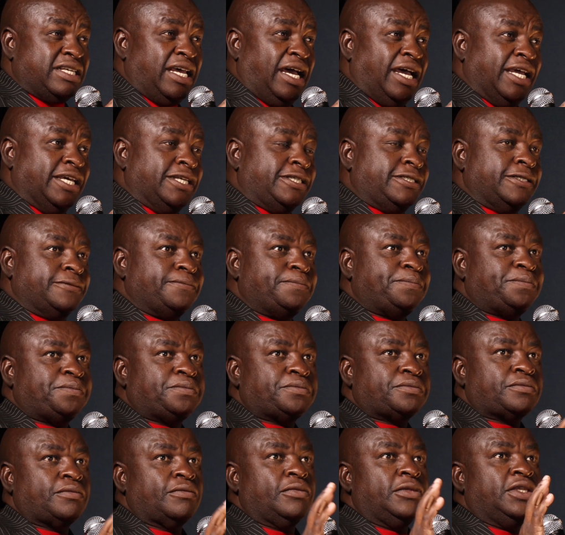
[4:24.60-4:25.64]
side,
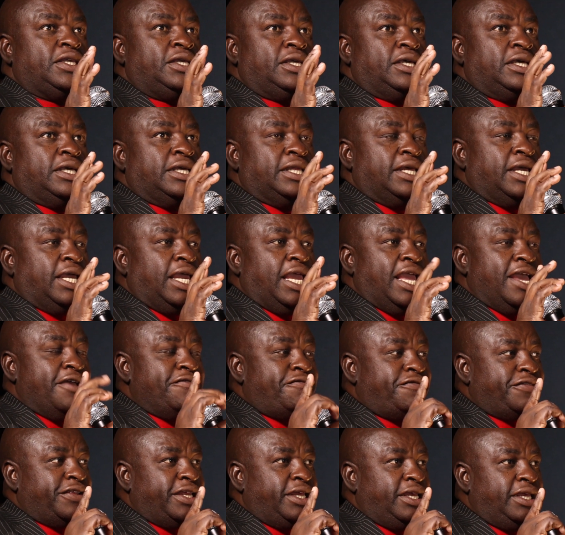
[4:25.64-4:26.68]

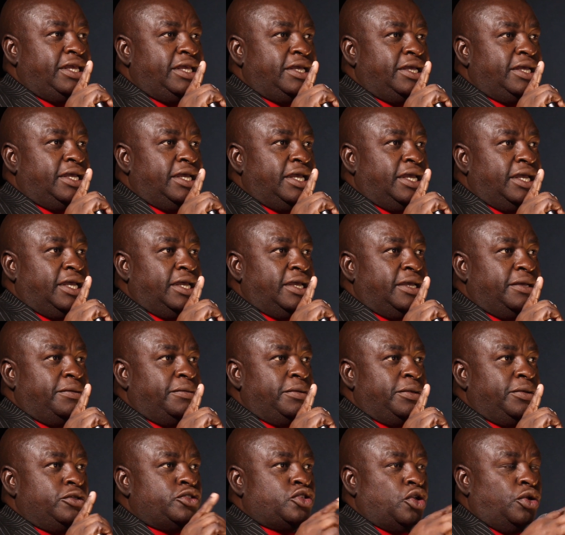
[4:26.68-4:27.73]

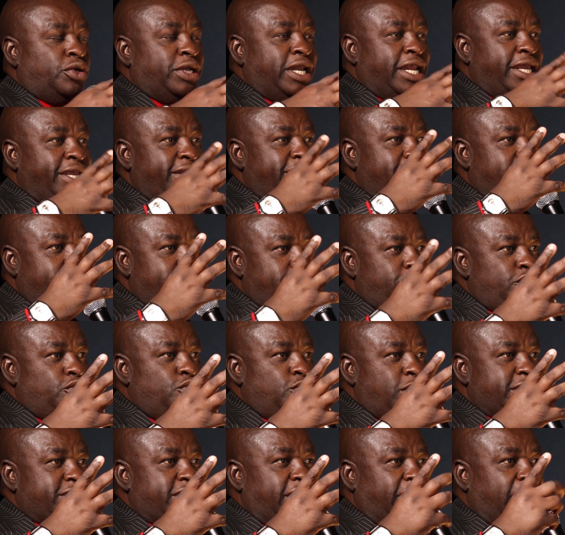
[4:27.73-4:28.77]
so in the
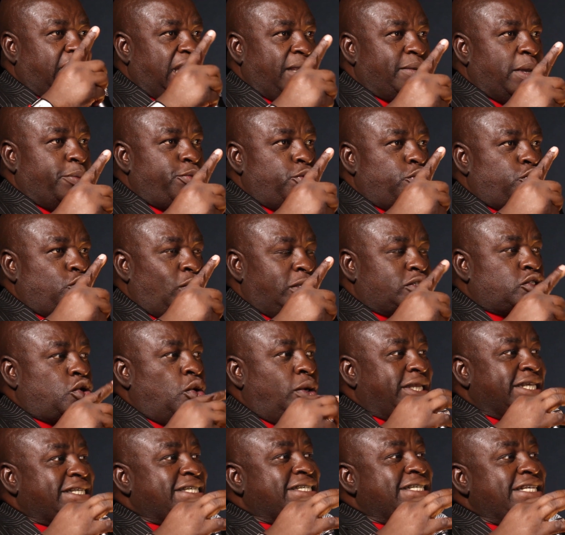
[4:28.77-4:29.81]
US, they came up with what's
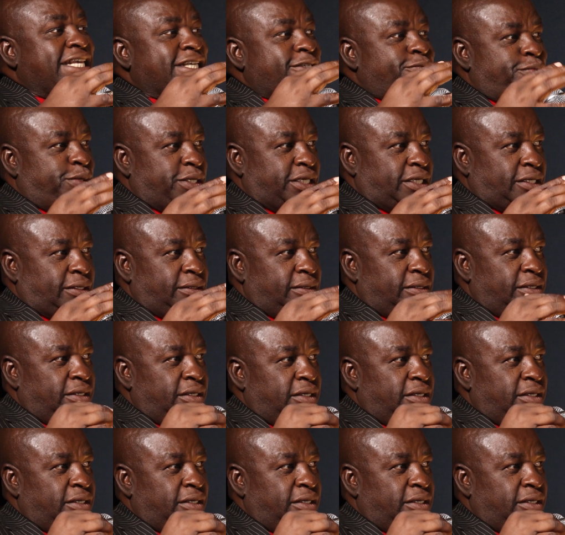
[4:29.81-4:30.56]
called a CSP.